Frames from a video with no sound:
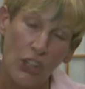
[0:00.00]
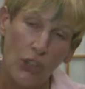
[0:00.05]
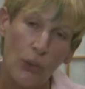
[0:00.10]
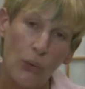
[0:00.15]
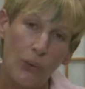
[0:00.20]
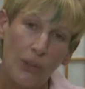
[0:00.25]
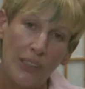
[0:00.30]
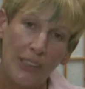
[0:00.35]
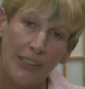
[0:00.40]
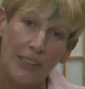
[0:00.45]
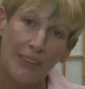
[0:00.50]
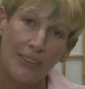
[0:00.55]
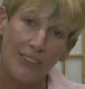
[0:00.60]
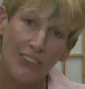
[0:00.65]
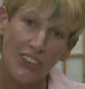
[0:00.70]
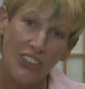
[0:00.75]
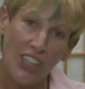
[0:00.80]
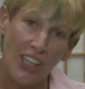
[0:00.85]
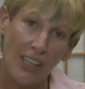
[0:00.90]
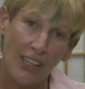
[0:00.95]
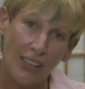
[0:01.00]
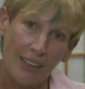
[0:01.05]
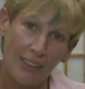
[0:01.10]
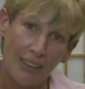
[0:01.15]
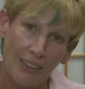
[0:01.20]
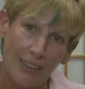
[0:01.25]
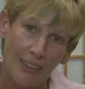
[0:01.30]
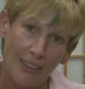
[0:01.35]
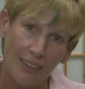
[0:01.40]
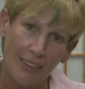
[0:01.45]
Who is little Jade
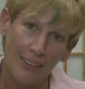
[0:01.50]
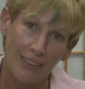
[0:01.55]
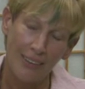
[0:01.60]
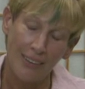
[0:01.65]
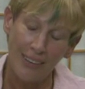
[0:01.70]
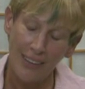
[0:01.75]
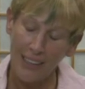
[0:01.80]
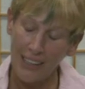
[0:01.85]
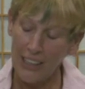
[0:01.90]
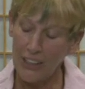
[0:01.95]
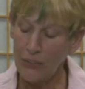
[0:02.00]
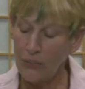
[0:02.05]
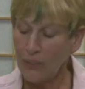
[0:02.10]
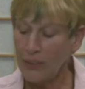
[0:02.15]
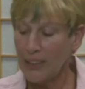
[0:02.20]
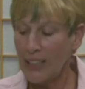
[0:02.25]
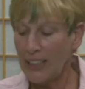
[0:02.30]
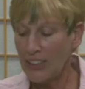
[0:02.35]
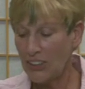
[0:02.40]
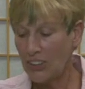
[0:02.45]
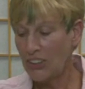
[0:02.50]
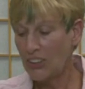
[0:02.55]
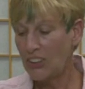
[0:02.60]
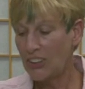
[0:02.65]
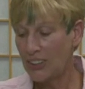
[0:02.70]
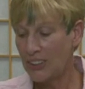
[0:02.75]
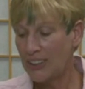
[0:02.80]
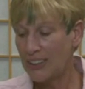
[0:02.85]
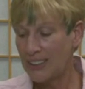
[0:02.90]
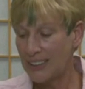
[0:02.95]
in relation
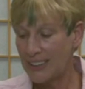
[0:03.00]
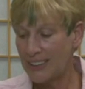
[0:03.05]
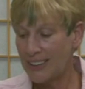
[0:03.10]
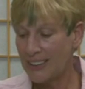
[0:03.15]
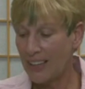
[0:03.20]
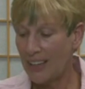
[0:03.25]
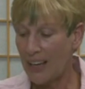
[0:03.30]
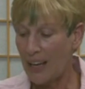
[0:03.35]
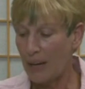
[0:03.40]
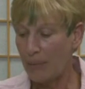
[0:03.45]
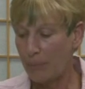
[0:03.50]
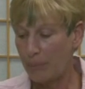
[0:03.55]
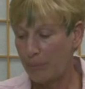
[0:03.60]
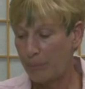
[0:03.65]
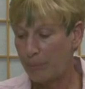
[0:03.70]
to this step?